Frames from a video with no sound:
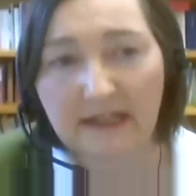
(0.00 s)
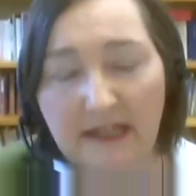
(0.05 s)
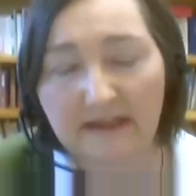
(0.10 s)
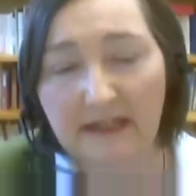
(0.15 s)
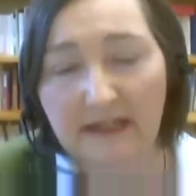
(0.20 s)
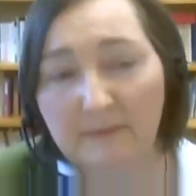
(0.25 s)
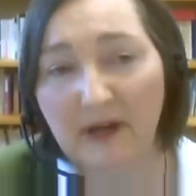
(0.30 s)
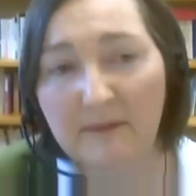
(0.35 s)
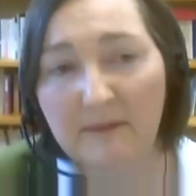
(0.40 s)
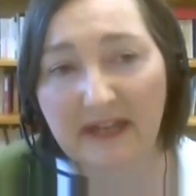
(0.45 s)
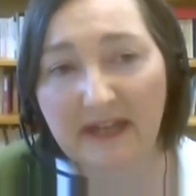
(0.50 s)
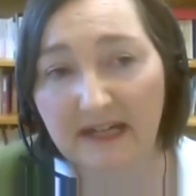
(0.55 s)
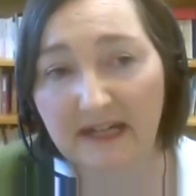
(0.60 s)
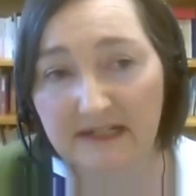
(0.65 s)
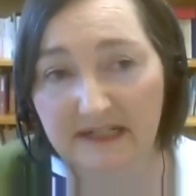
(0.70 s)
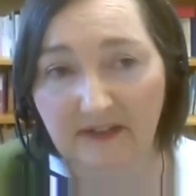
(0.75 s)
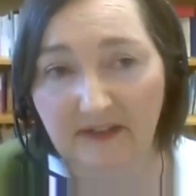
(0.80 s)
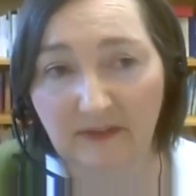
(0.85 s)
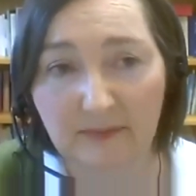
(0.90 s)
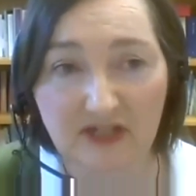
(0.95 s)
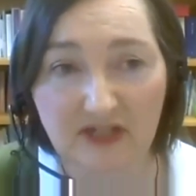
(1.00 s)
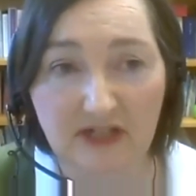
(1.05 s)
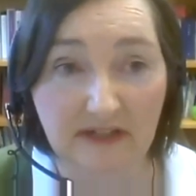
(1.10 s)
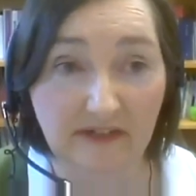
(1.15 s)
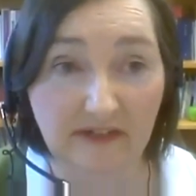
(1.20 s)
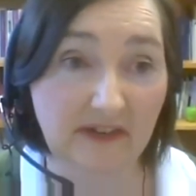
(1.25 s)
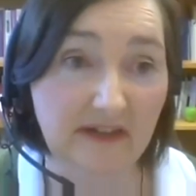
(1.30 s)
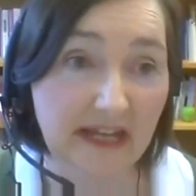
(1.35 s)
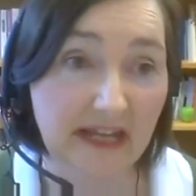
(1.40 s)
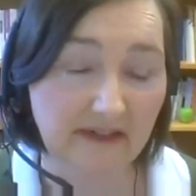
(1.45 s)
and they might be Arctic
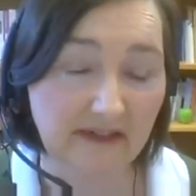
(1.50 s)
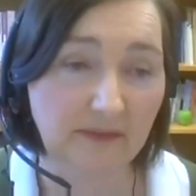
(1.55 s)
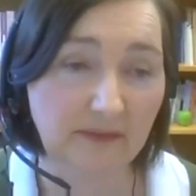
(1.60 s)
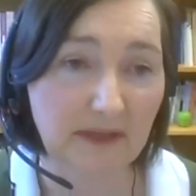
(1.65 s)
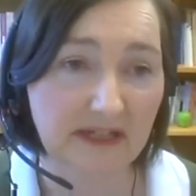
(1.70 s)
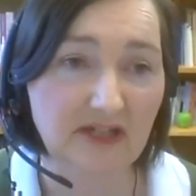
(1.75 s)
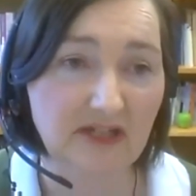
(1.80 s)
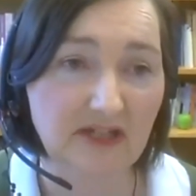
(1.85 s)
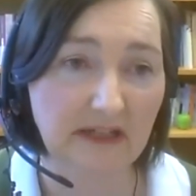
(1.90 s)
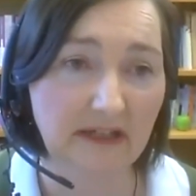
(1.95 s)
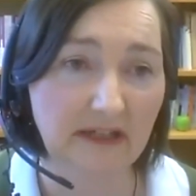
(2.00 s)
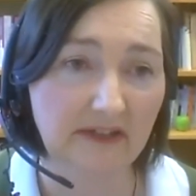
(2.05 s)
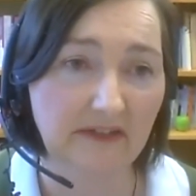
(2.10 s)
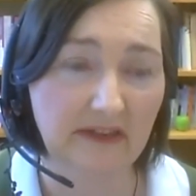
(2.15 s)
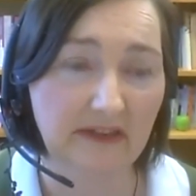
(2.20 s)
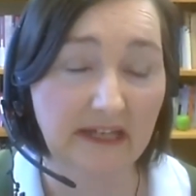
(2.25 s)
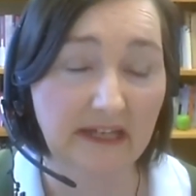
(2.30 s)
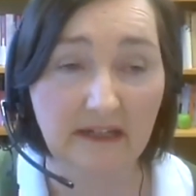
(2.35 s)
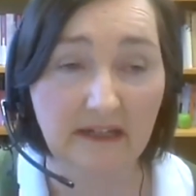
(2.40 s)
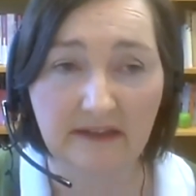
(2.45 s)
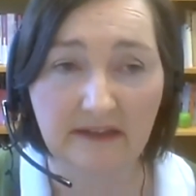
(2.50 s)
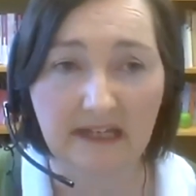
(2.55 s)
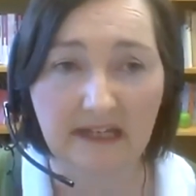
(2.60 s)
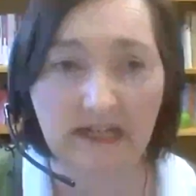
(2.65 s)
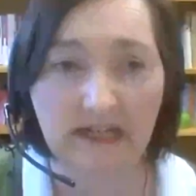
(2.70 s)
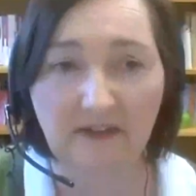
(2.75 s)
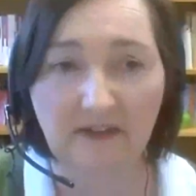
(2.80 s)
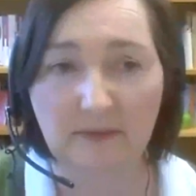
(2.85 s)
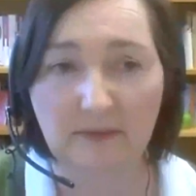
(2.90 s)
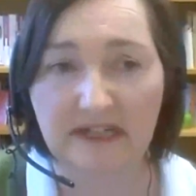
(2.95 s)
specialists, and that special that that
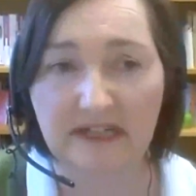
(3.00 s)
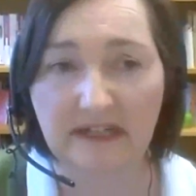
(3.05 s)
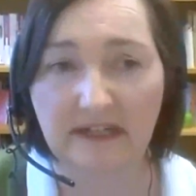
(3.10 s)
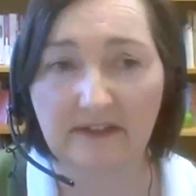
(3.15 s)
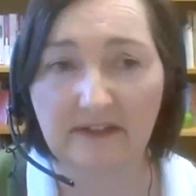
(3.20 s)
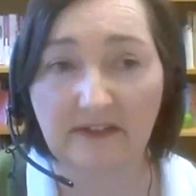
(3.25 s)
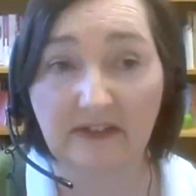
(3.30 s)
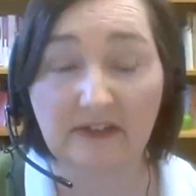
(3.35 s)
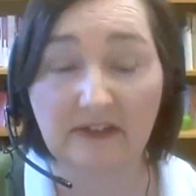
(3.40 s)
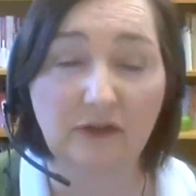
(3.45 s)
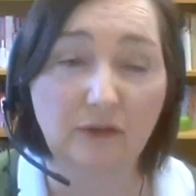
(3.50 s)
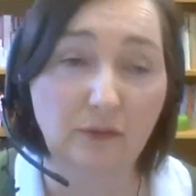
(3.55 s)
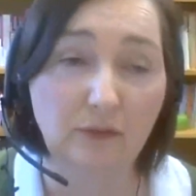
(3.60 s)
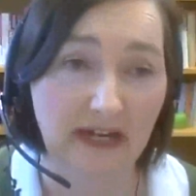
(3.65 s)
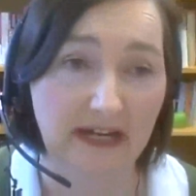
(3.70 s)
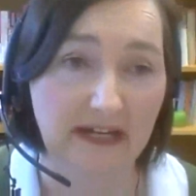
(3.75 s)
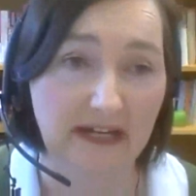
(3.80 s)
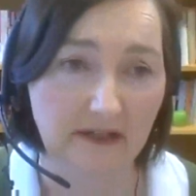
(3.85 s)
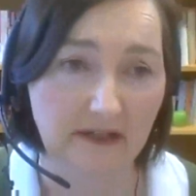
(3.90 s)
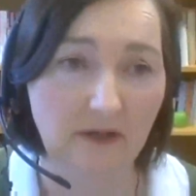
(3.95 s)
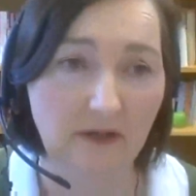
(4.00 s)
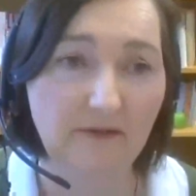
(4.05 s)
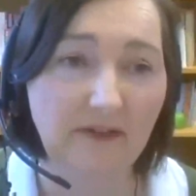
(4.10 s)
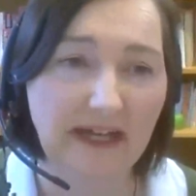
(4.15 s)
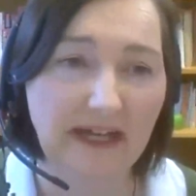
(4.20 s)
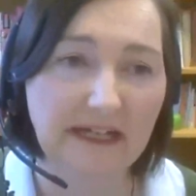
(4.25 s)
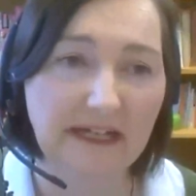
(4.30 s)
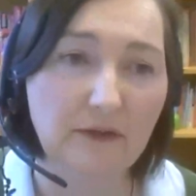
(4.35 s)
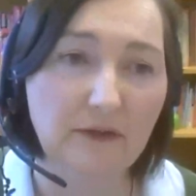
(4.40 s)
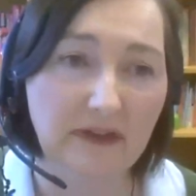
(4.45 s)
expertise is great. You know, I
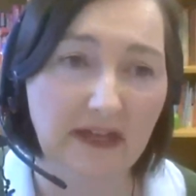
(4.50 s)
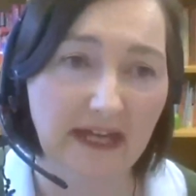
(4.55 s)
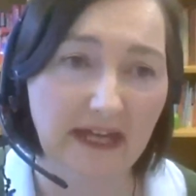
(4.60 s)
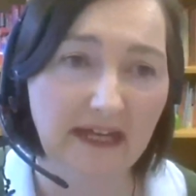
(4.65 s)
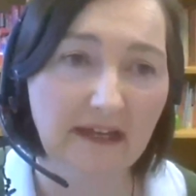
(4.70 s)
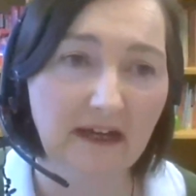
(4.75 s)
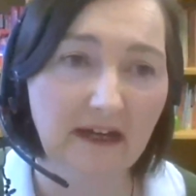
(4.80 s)
value that.